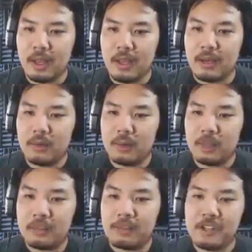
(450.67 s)
And we're
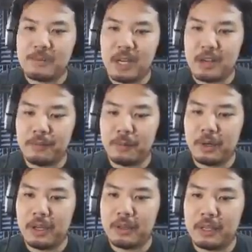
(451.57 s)
gonna fish him off
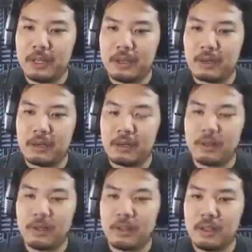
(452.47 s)
with either
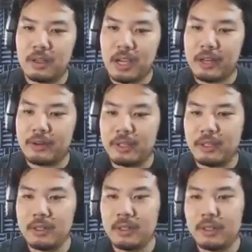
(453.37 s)
the
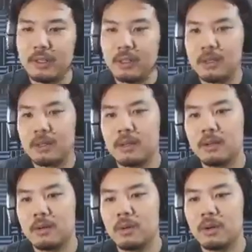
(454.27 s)
Hyridin
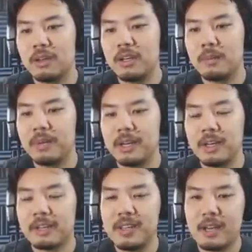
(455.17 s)
or the
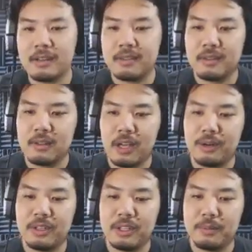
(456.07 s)
Buggy attacks.
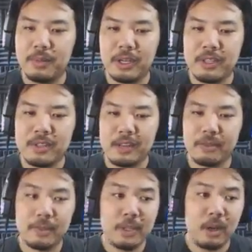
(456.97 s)
Hyridin and Buggy
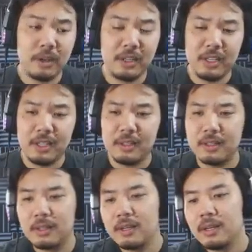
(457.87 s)
attacks will be all you need.
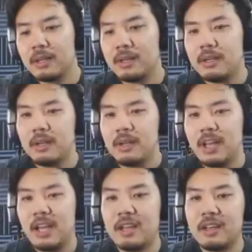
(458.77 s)

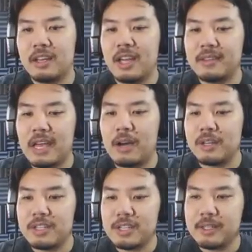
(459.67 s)
And against
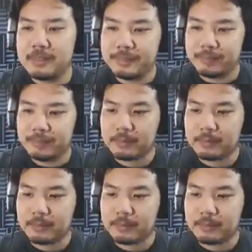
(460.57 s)
Aokiji,